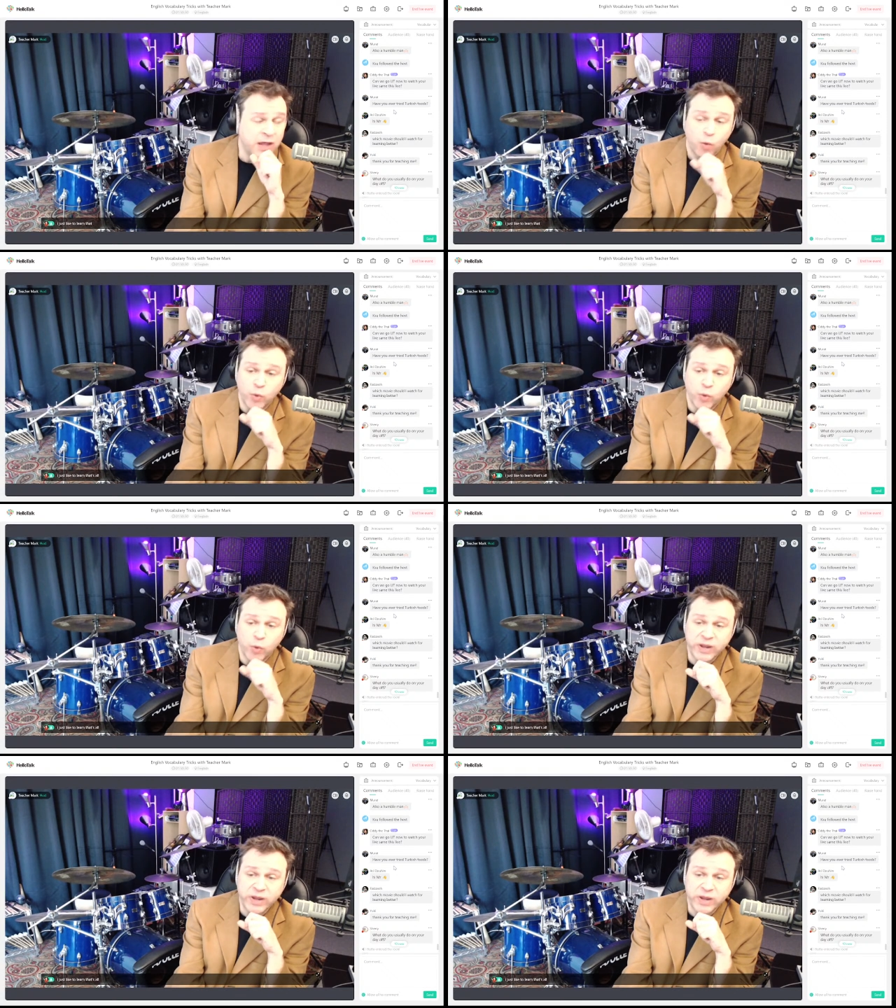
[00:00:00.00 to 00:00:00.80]
We have
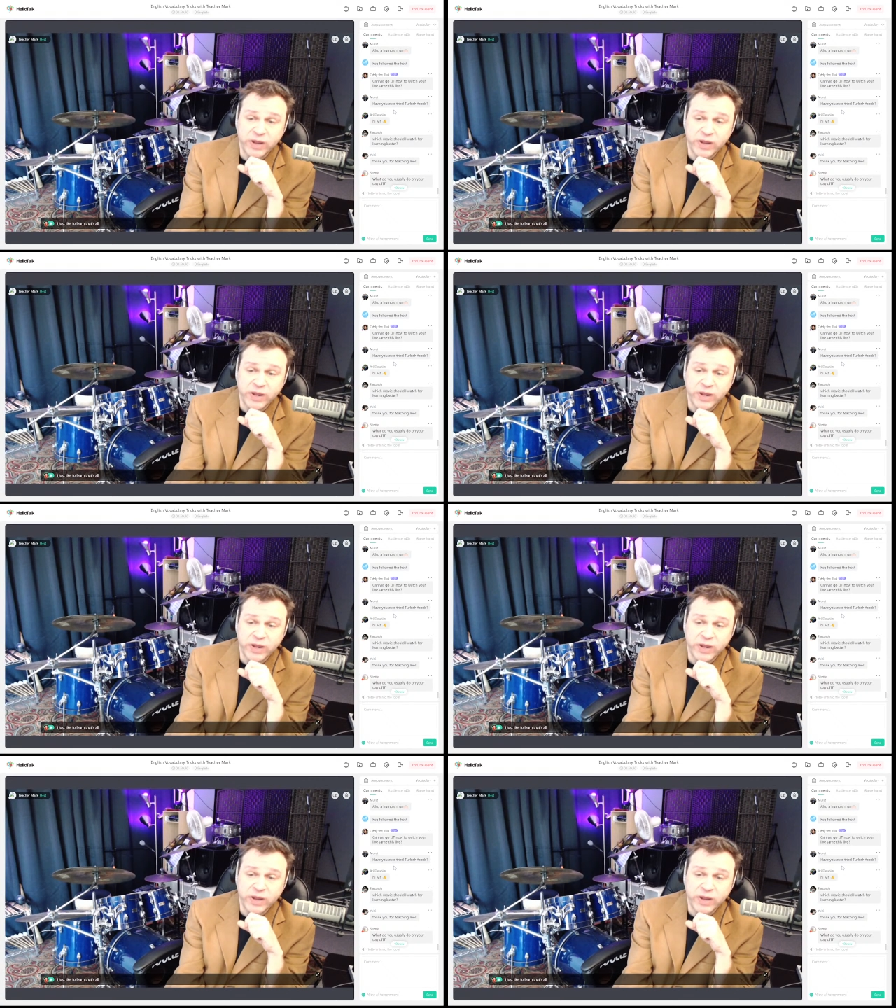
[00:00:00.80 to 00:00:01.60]
a Turkish
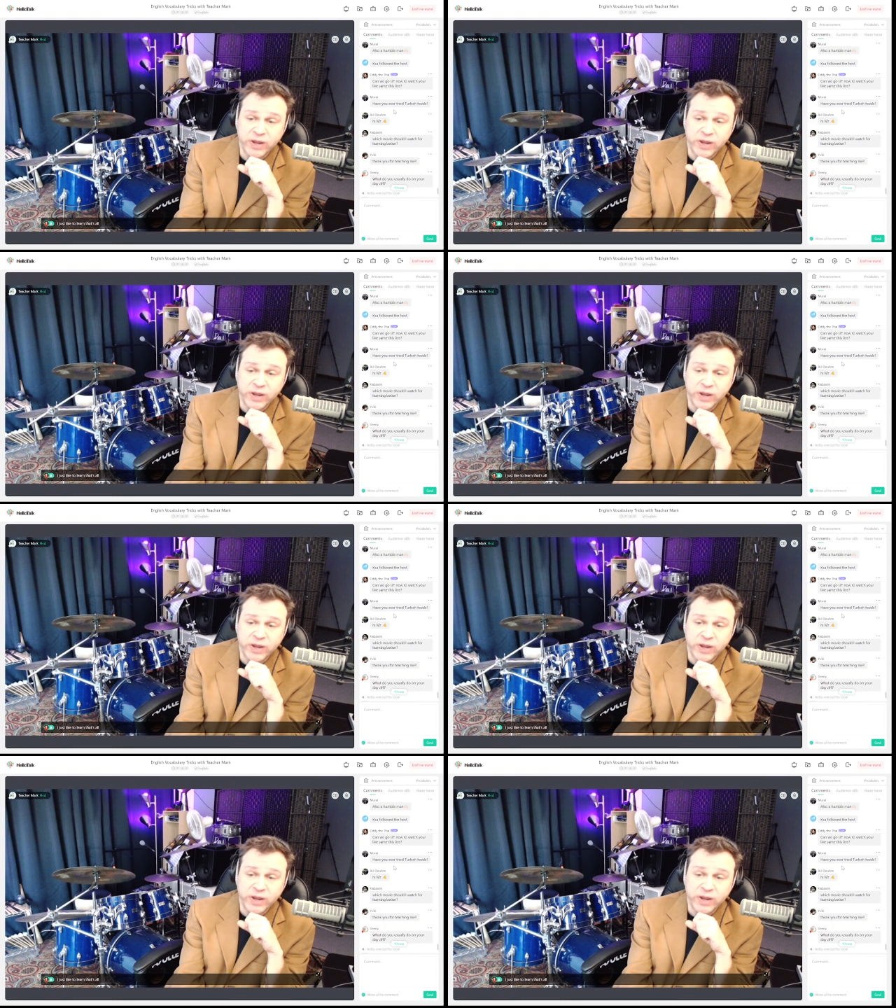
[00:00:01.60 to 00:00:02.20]
restaurant, Murat.